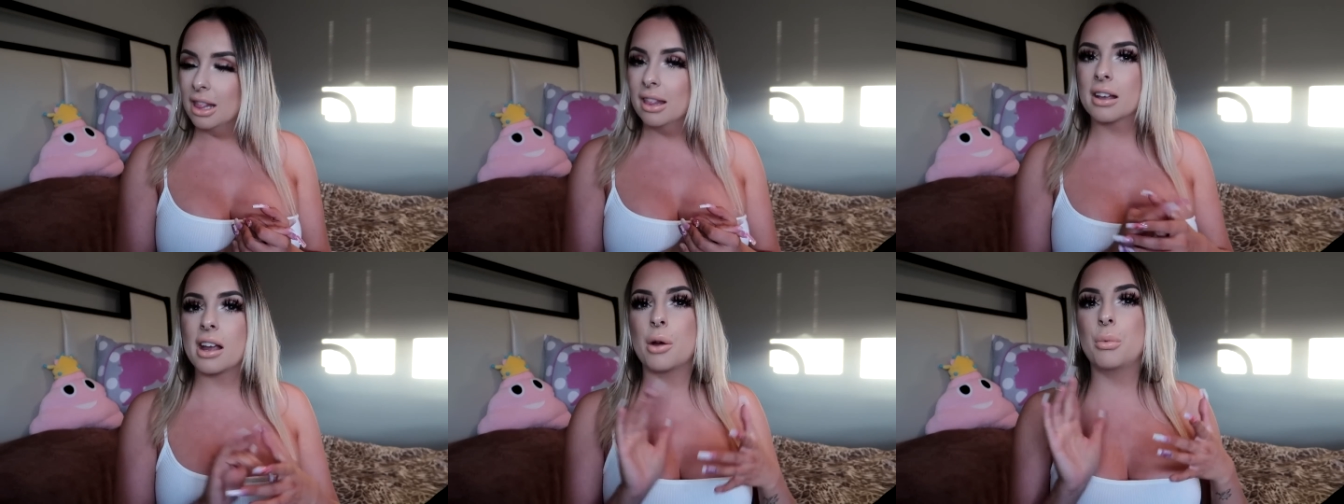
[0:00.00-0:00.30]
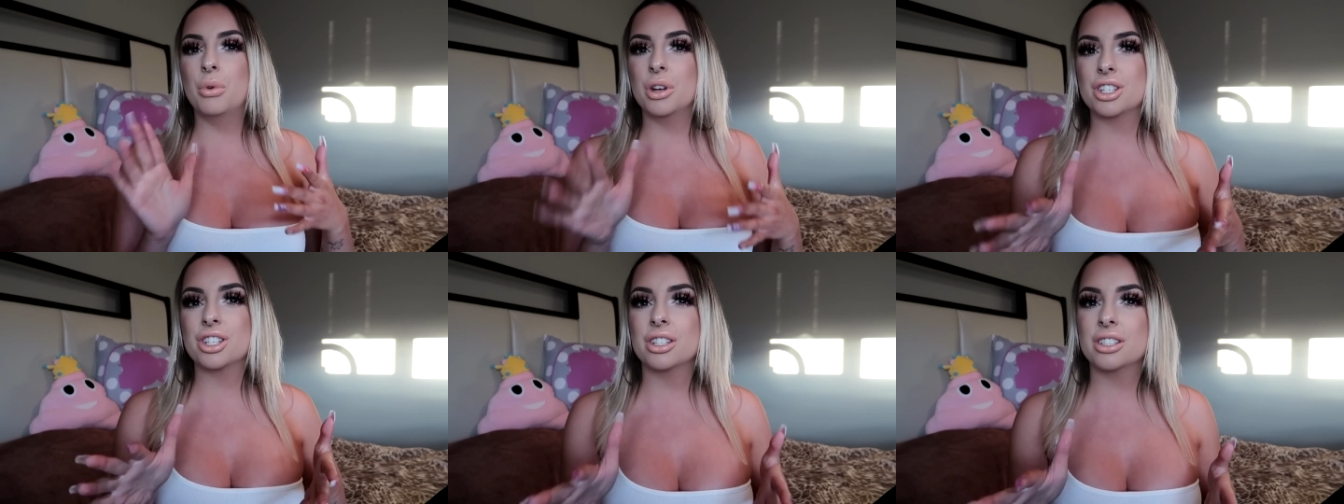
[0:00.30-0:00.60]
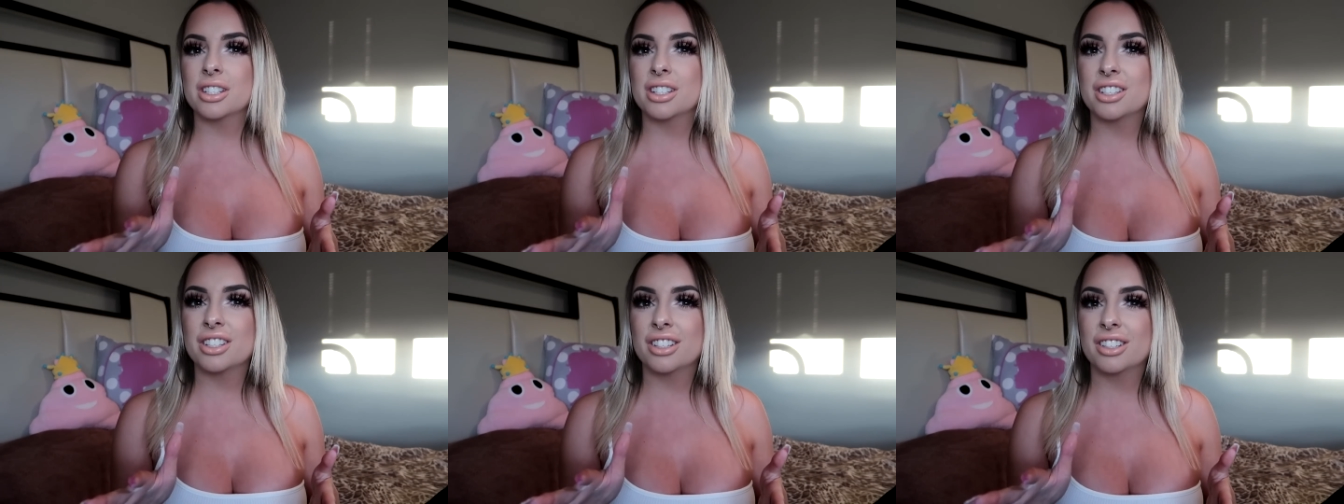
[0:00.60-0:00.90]
like I wish it
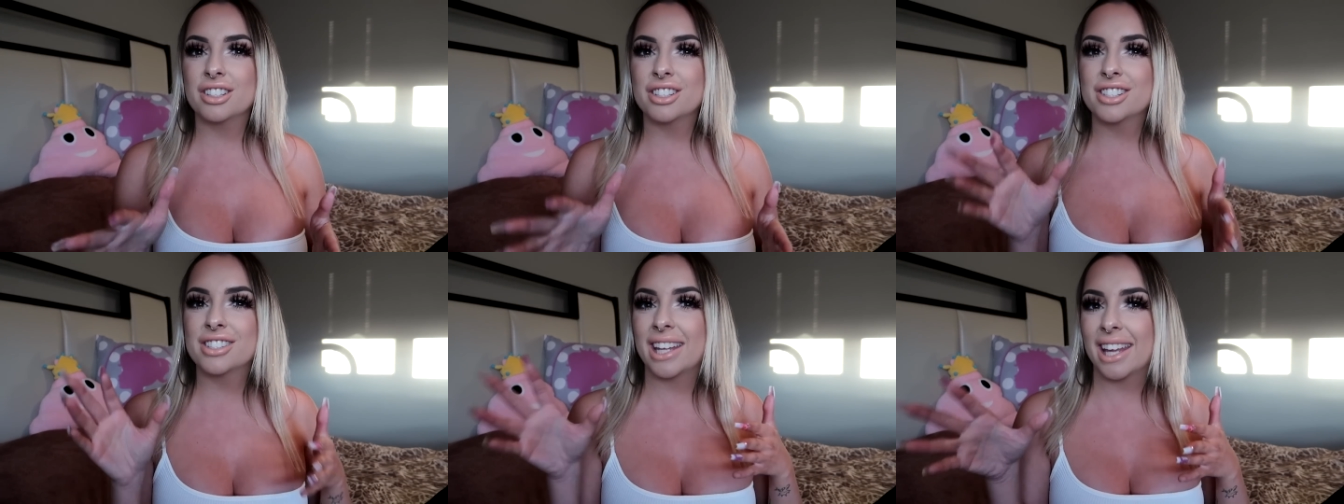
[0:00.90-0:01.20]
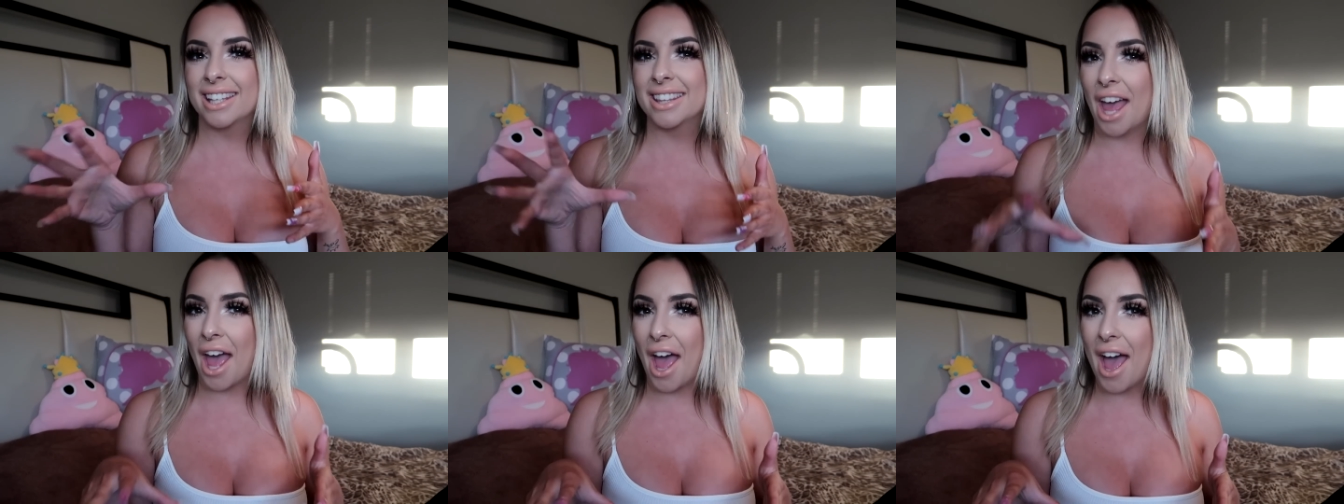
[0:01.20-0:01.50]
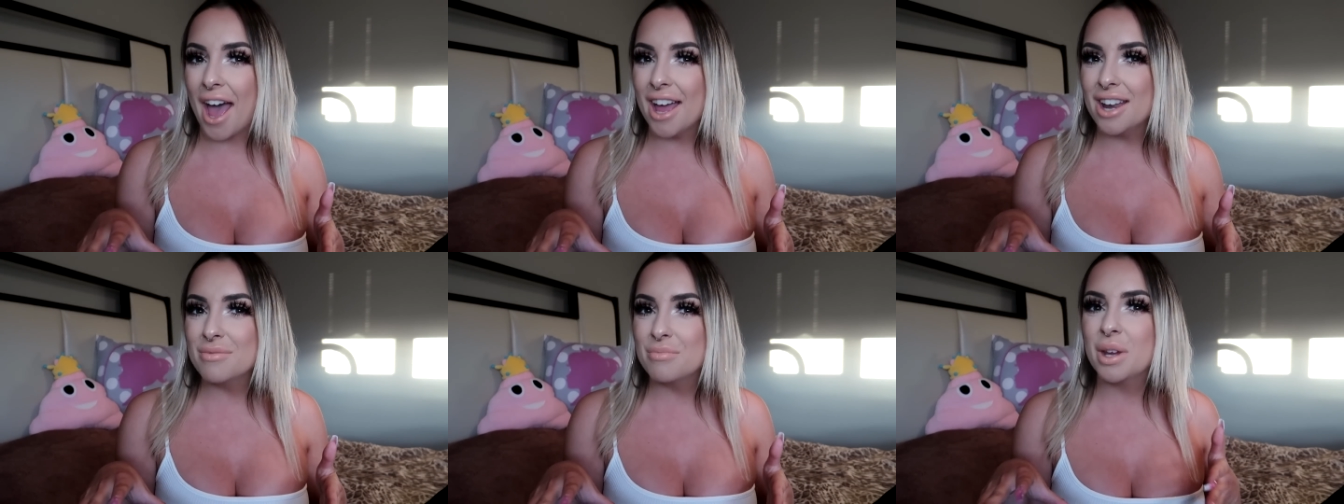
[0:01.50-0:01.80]
didn't say
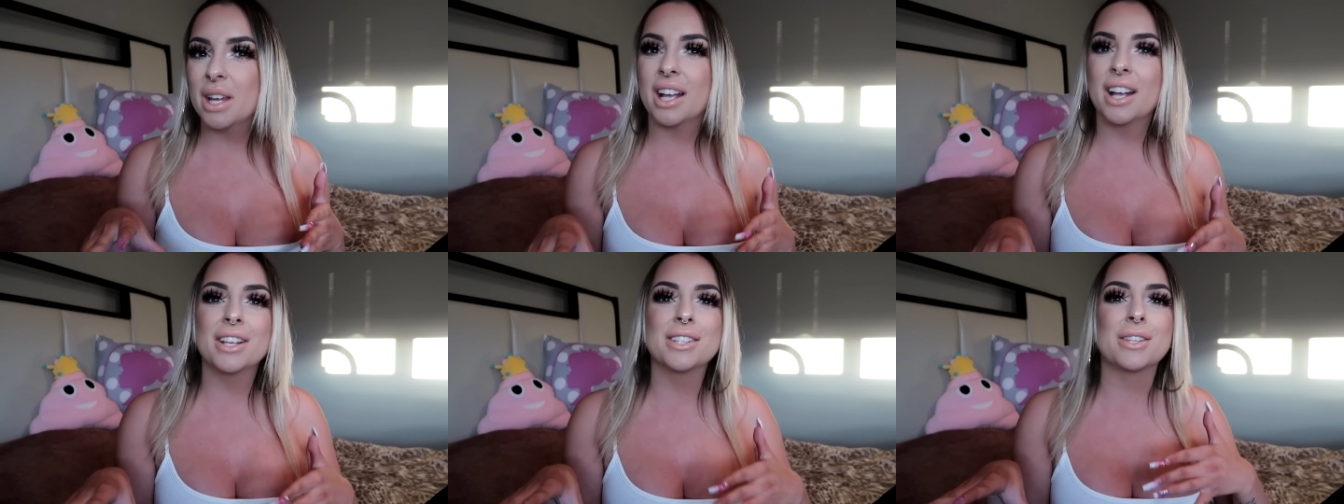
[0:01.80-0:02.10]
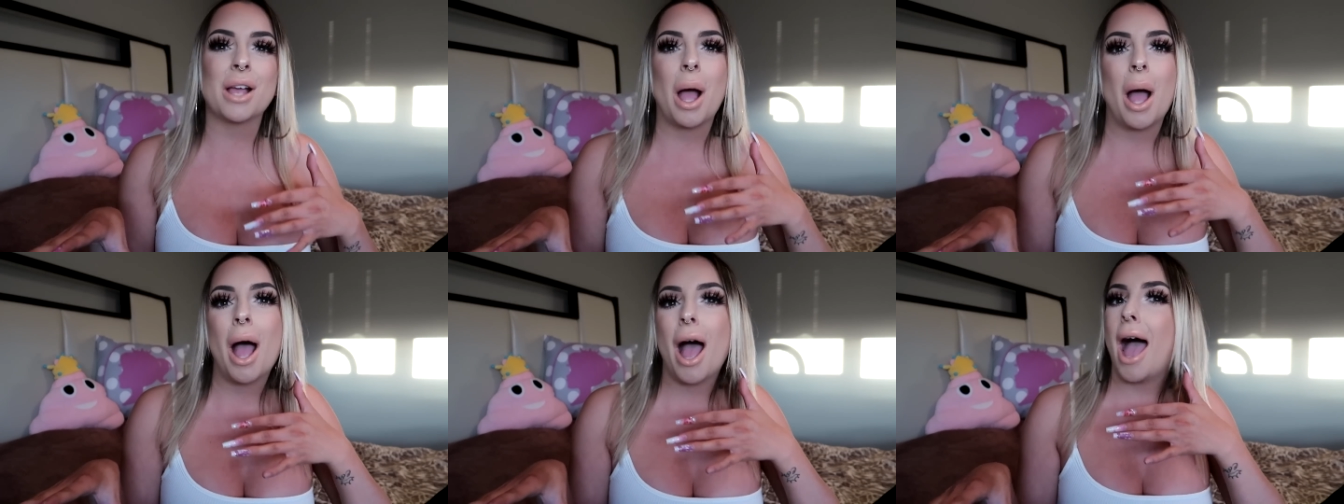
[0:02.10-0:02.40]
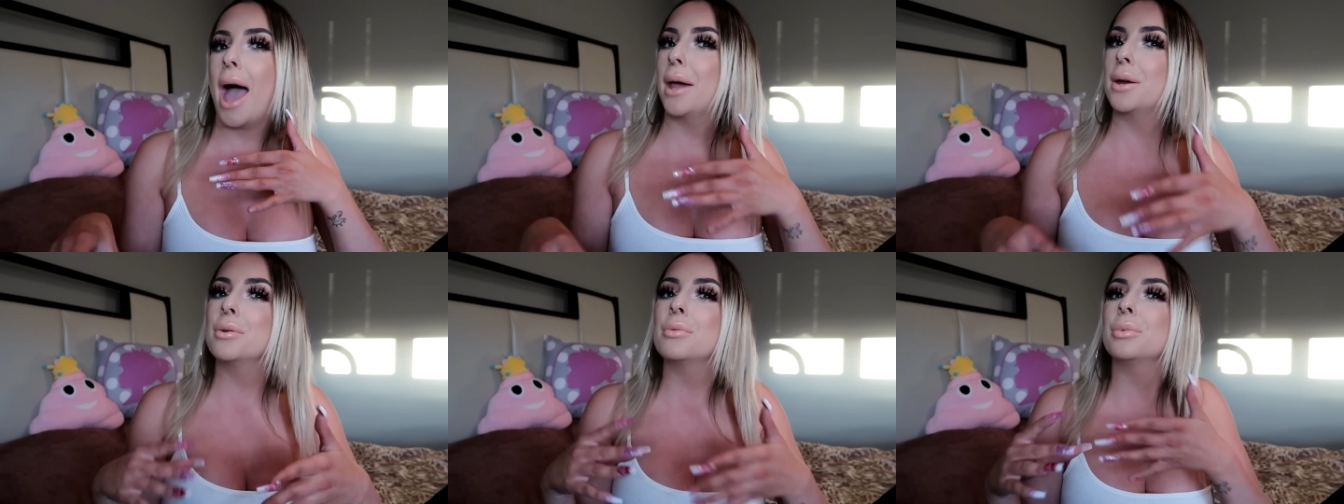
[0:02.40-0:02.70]
that because
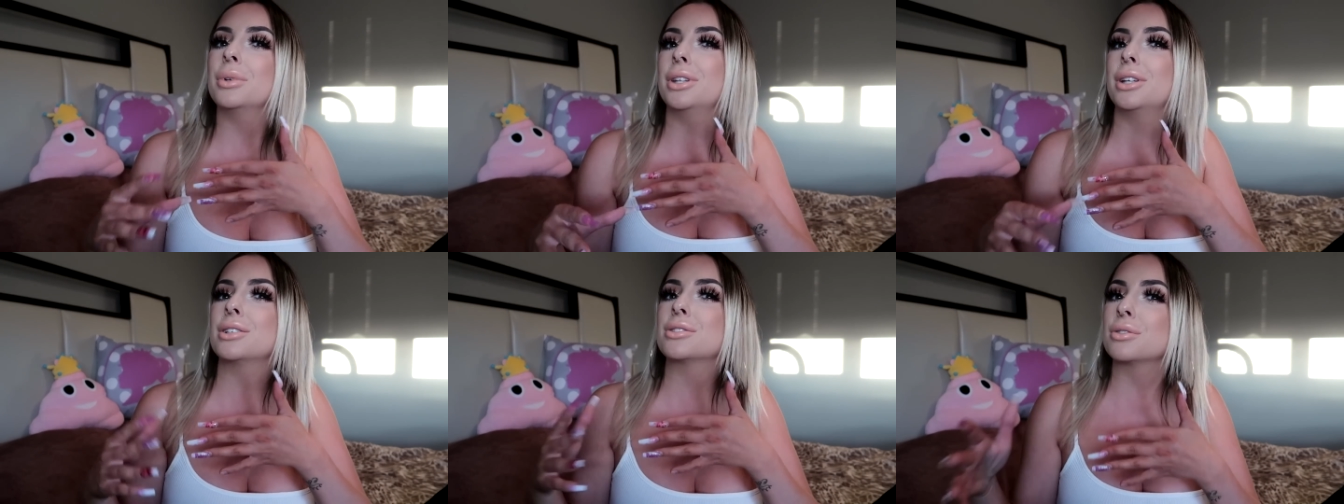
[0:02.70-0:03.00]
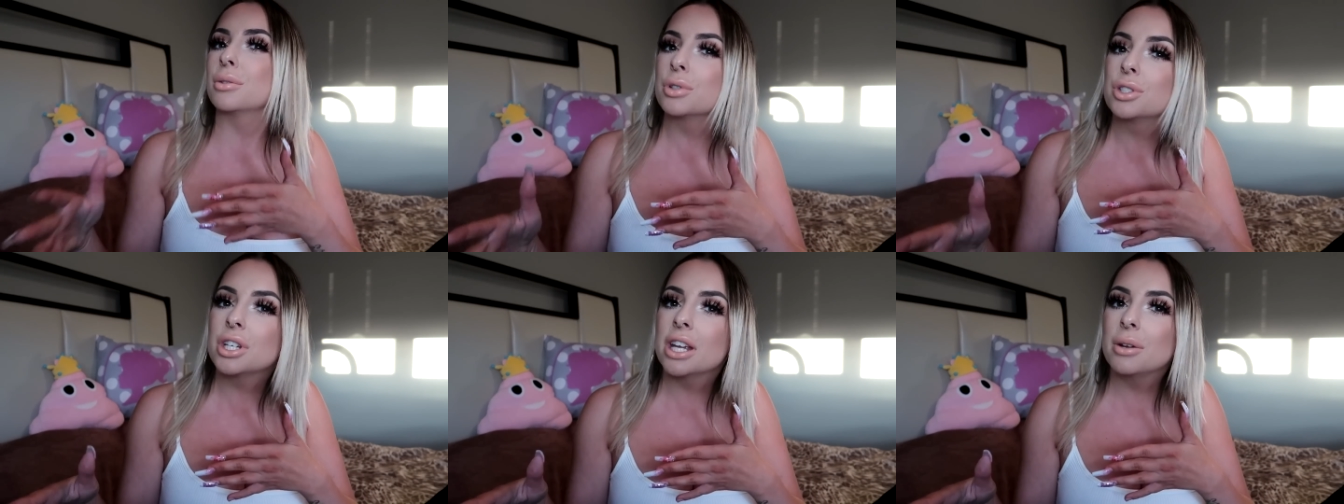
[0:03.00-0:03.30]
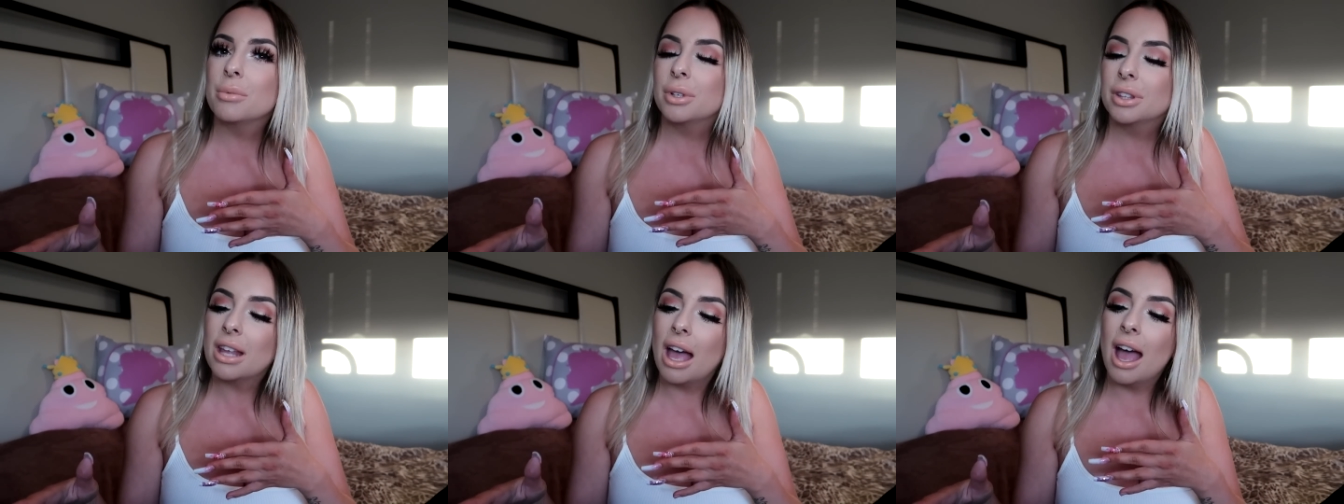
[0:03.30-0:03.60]
I don't really
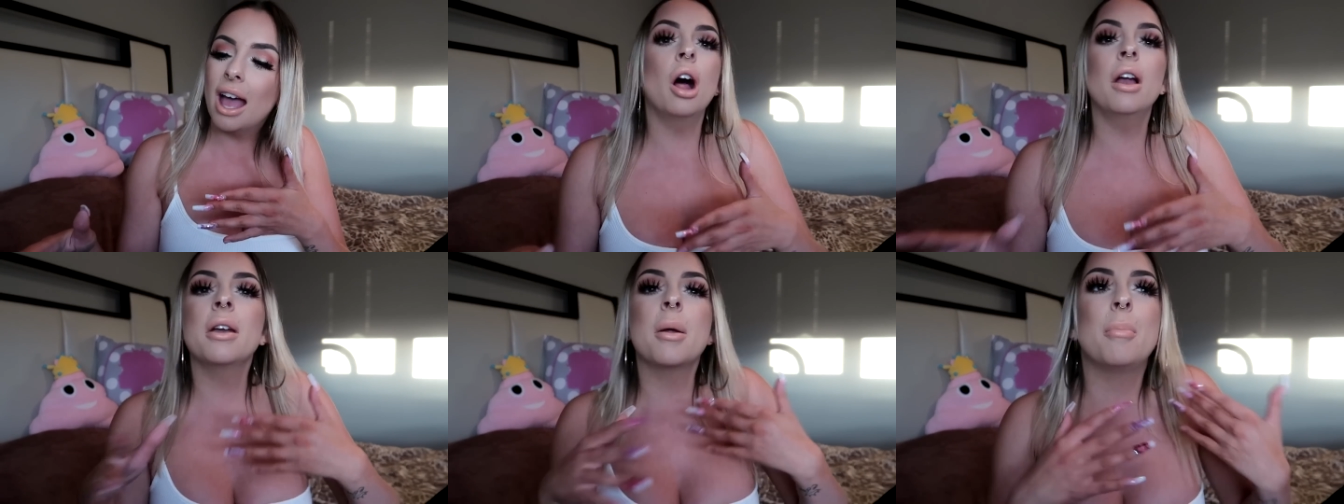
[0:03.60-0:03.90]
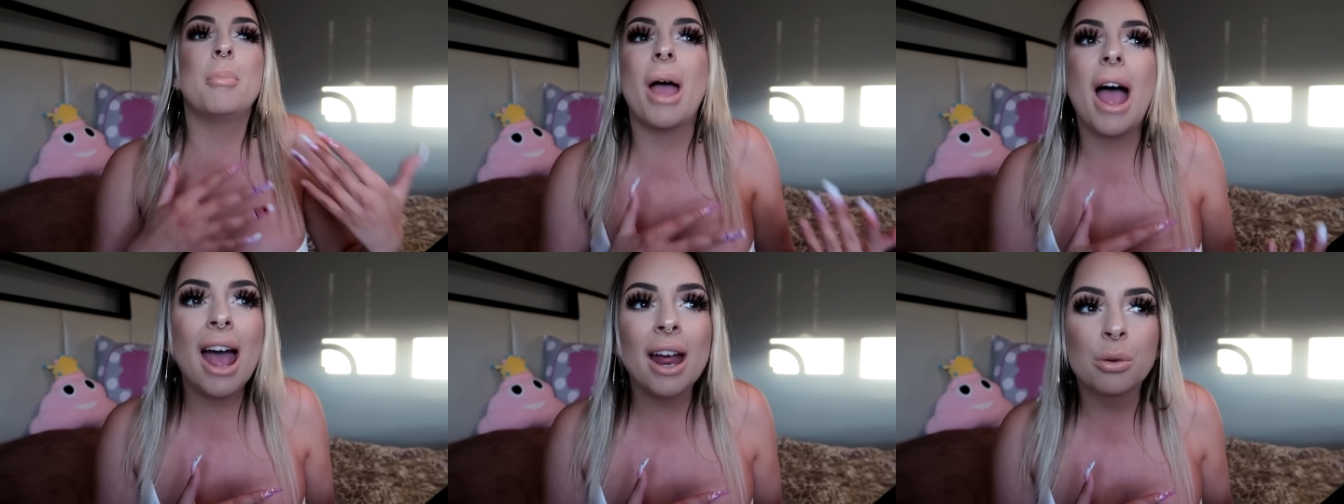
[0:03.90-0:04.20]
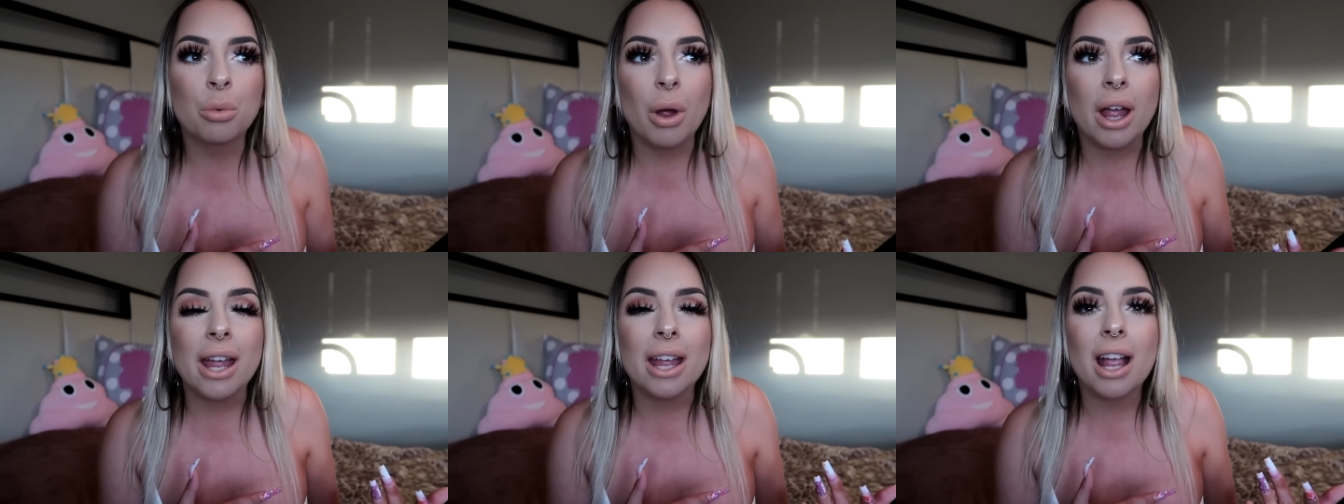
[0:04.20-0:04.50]
associate with that. Not in a
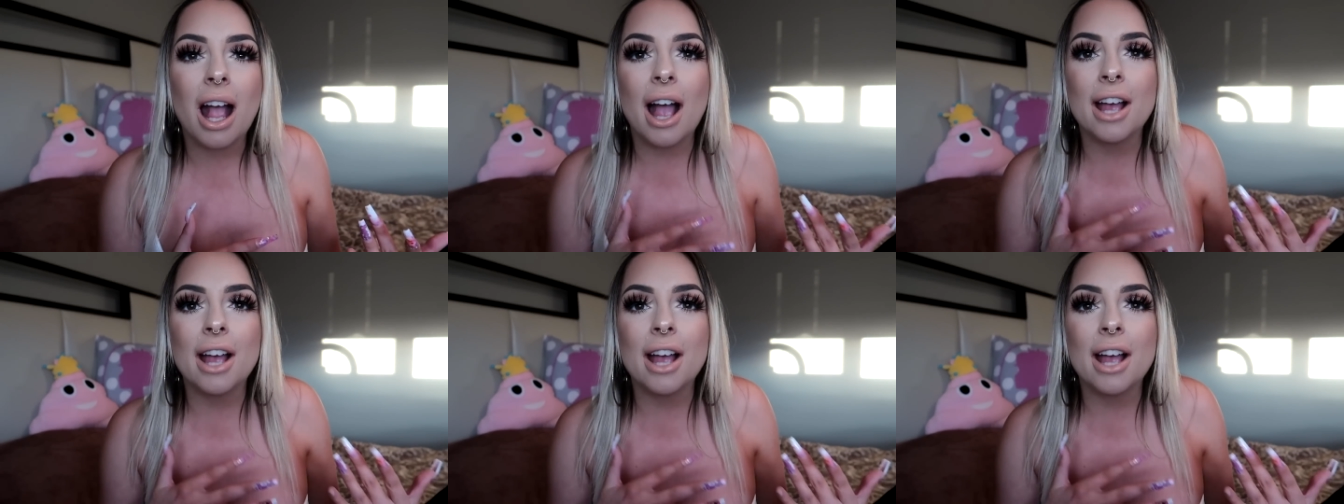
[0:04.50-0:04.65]
bad way.